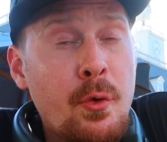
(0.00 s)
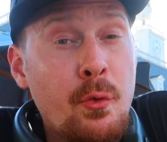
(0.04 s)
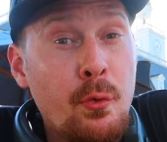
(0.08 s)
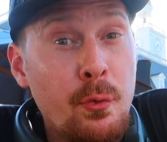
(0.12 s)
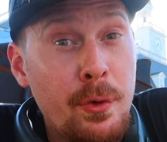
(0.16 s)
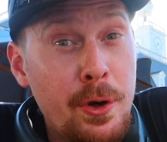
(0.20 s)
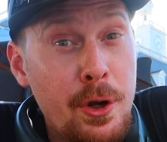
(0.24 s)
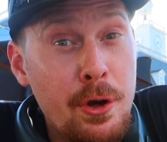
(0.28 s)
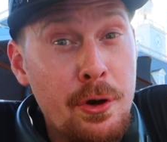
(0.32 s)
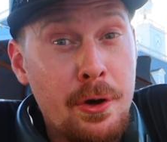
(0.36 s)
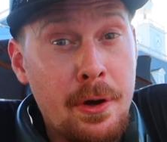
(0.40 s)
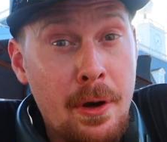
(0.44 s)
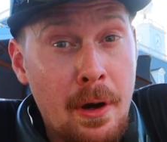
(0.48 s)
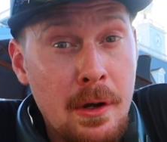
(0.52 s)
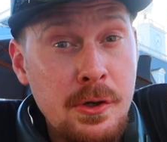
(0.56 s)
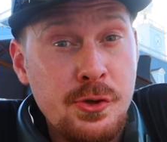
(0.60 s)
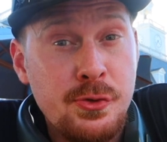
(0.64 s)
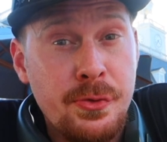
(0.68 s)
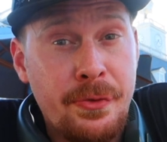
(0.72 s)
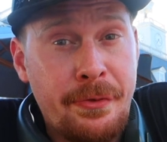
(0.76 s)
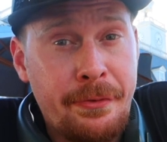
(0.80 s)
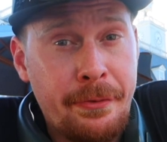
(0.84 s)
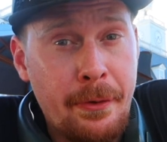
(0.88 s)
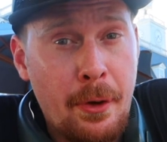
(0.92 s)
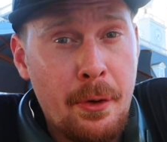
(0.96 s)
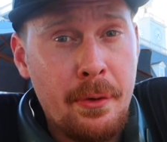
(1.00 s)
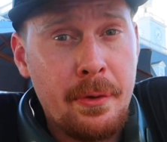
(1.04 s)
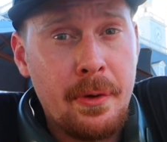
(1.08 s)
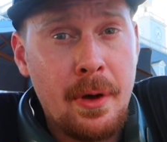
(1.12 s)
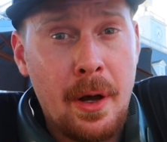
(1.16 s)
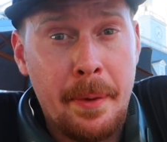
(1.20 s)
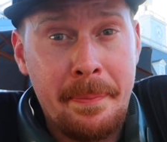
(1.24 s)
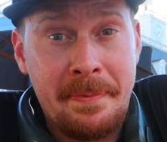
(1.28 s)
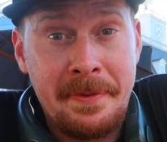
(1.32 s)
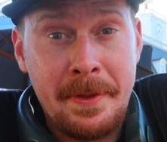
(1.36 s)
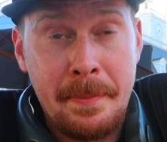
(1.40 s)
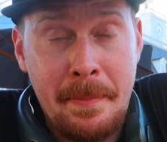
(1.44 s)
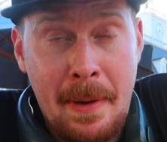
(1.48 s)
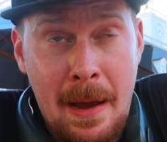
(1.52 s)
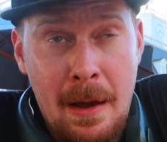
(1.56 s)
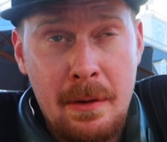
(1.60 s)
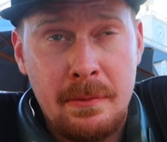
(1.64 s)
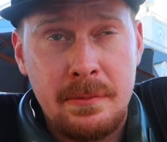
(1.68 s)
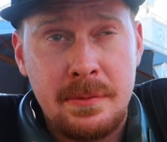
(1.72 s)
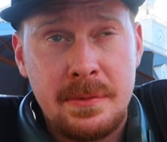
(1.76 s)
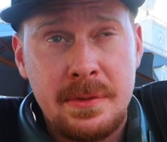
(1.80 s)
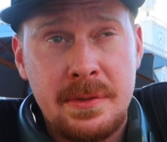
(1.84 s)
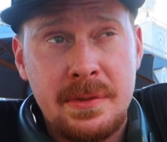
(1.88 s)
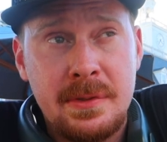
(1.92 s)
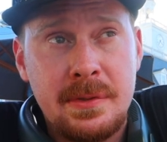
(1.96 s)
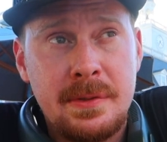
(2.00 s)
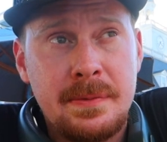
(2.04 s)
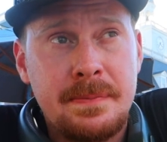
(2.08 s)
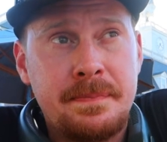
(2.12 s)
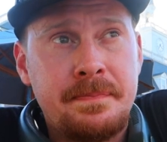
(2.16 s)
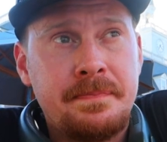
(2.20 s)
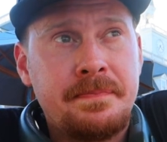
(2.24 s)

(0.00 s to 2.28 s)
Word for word: real country folk up in the mountains.